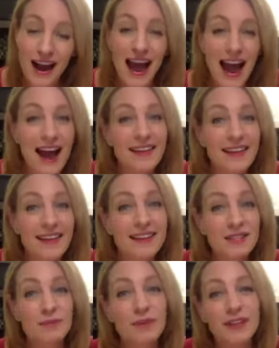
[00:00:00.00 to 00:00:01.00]
And then
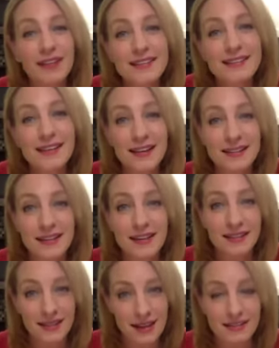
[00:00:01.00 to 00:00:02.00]
some really easy ideas,
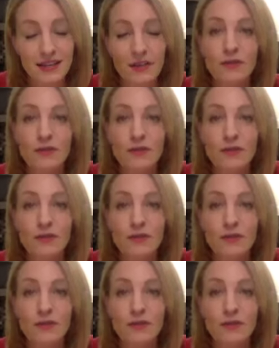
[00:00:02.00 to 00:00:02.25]
like I said,